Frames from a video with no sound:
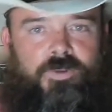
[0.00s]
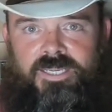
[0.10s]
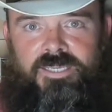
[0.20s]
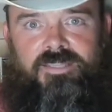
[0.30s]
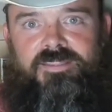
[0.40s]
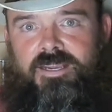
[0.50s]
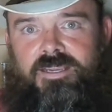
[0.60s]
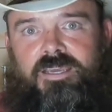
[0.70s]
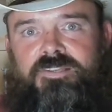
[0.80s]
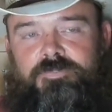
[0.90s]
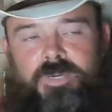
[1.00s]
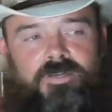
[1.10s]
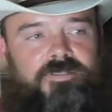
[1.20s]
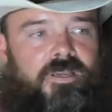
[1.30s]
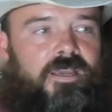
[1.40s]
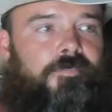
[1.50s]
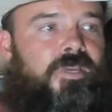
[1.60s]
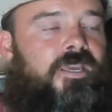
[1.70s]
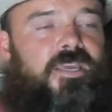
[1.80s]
when I get that kind of spare time,